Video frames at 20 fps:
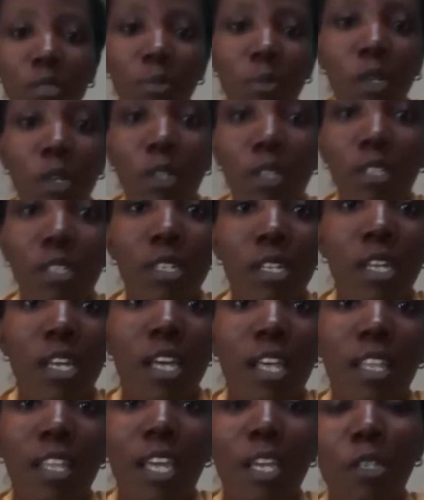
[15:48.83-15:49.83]
small.
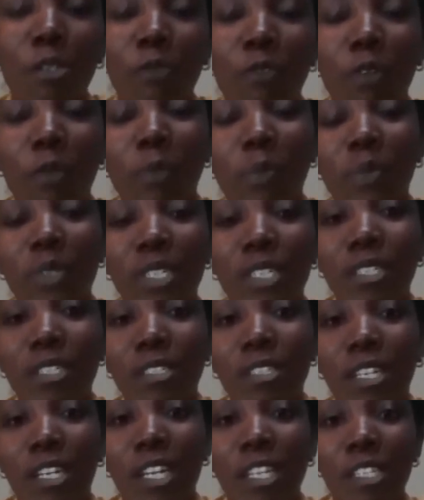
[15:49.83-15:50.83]
Thank you for being
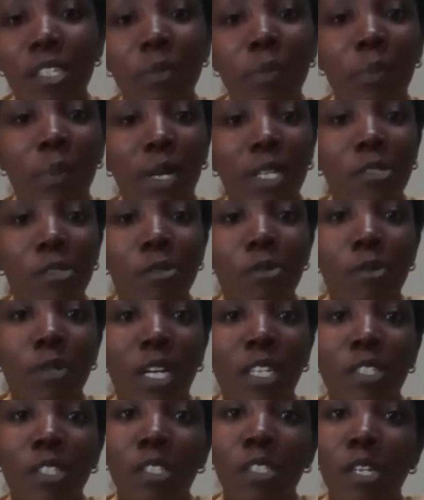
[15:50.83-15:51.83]
an impact to
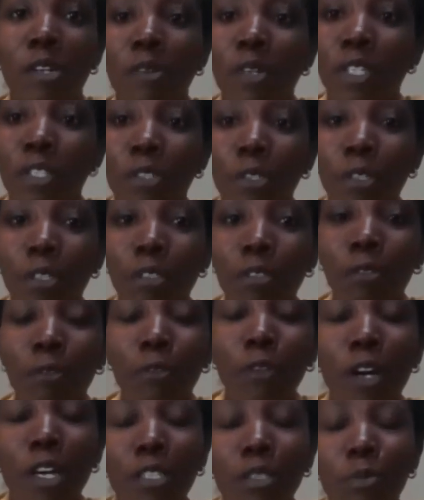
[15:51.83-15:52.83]
our generation,
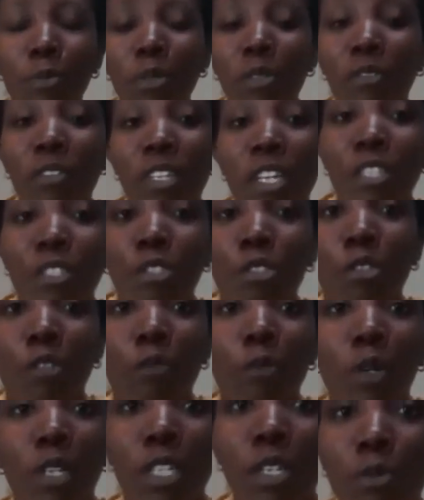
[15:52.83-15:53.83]
for all the privileges of
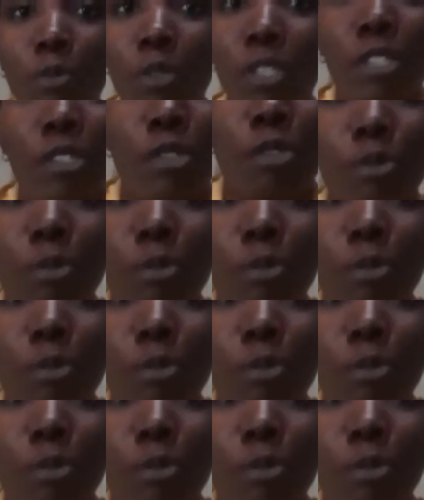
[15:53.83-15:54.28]
working with you,